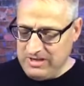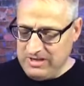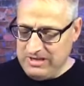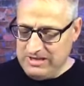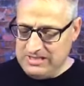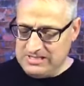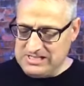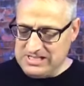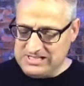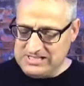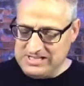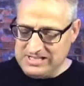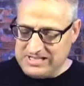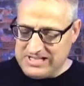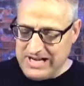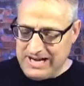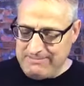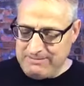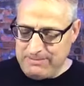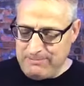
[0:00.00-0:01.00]
It says, And it
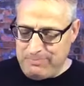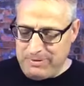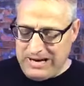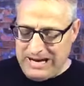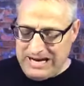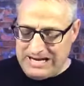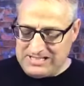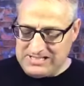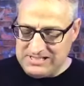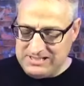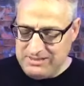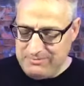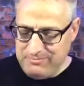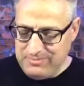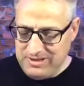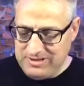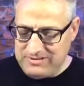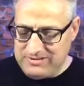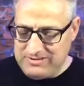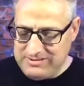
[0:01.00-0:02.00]
came to pass in the
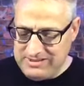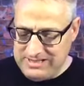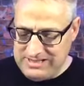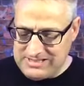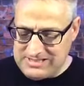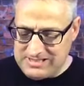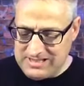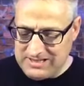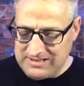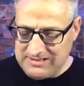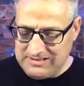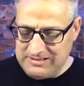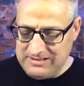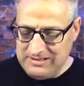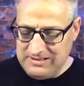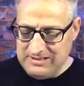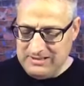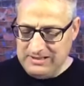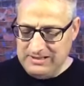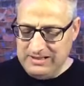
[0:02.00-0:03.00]
month Nisan
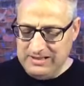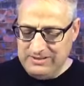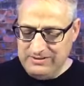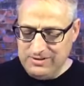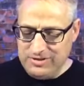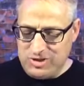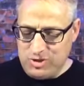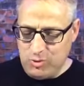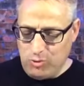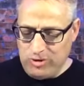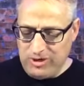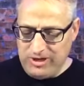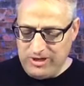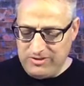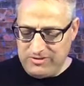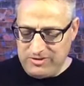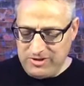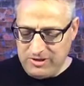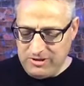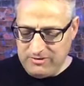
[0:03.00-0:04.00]
in the
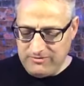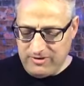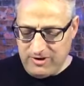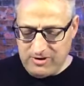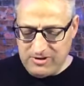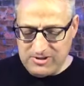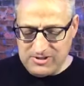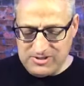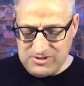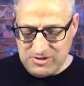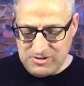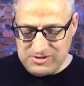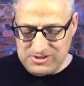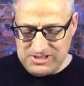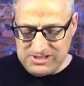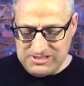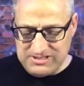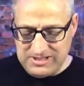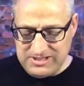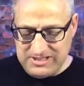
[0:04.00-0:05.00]
twentieth year of
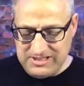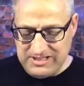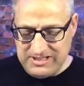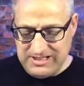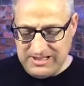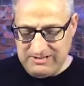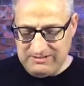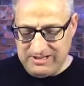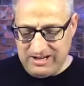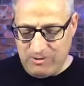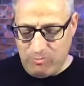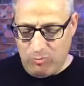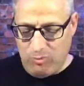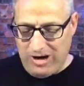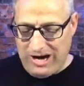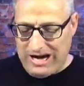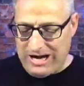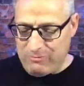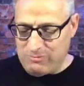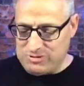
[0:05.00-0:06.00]
Artaxerxes the king, that
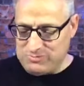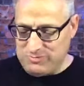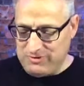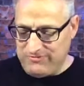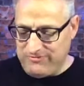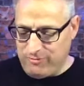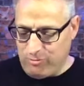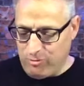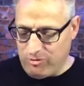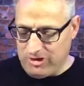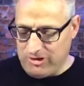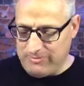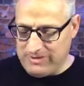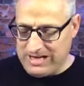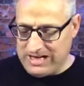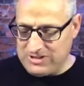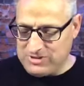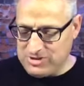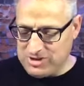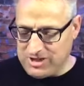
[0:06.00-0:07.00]
wine was before him, and
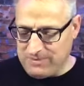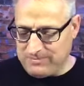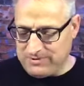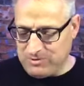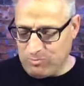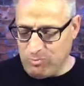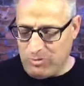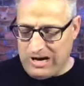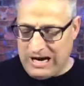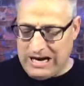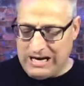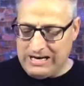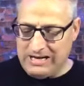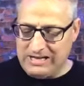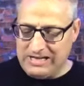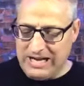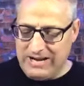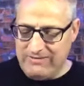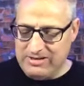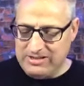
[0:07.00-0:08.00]
I took up the wine and
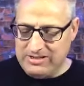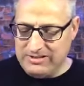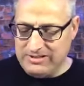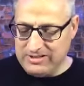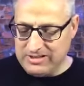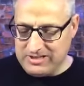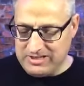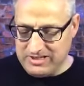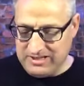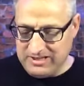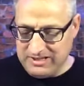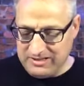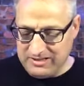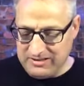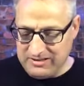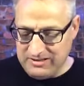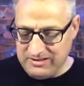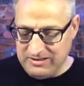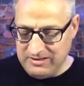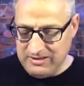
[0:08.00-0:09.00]
gave it unto the
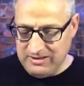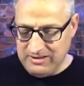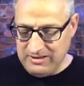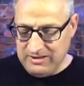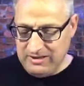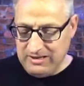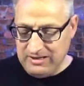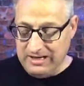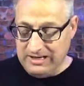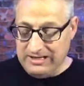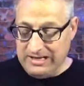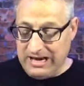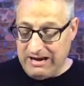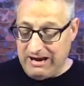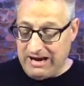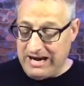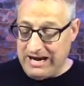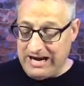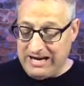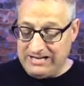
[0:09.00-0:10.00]
king. And now
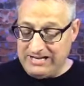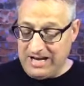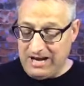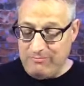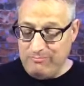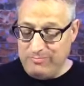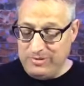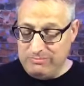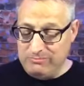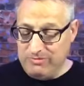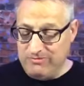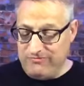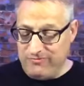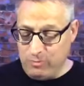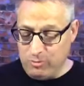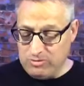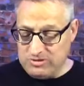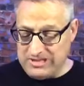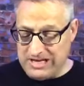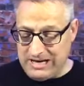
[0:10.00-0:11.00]
I had not been
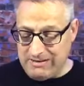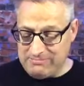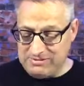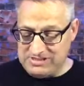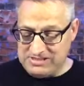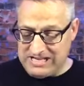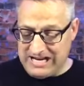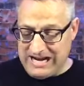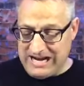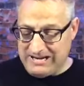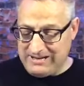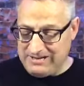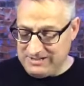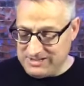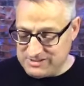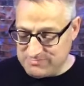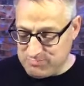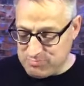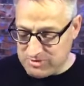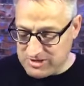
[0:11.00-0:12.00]
before time sad in
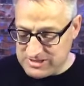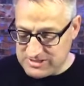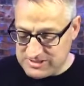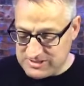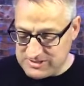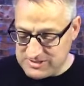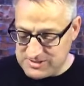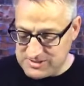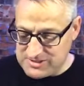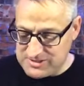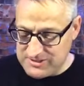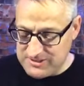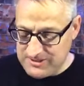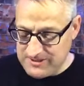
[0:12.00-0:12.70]
his presence.